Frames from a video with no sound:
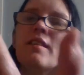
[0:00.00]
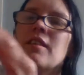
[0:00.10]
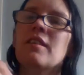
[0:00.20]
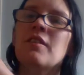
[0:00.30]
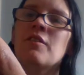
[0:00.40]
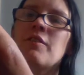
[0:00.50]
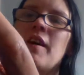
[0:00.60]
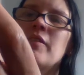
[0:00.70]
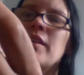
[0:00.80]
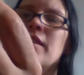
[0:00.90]
Got a little
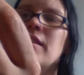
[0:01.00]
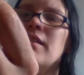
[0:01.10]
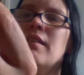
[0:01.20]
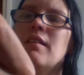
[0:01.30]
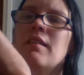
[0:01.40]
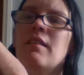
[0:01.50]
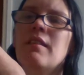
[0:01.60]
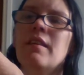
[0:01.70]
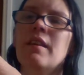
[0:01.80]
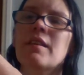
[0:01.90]

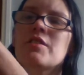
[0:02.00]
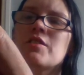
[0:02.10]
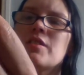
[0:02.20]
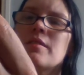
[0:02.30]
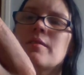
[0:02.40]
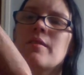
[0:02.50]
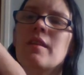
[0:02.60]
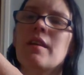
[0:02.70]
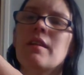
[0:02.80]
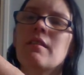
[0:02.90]
feather-ish
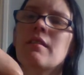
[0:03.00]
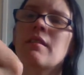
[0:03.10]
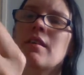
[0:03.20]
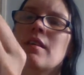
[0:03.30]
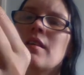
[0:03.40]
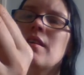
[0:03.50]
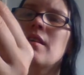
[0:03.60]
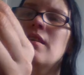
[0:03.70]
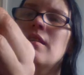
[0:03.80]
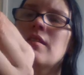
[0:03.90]
thing.
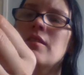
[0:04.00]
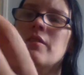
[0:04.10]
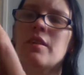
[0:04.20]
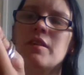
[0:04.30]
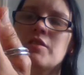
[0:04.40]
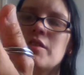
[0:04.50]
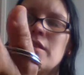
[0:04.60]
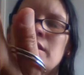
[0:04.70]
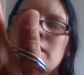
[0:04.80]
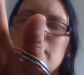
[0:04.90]
Not really
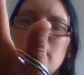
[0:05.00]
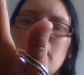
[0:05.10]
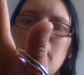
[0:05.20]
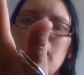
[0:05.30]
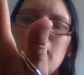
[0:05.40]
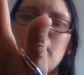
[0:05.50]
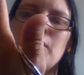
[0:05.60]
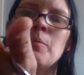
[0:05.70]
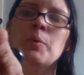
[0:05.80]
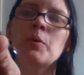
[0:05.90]
sure.
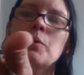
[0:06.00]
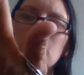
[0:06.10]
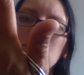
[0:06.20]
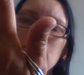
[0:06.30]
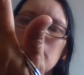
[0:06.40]
A ball.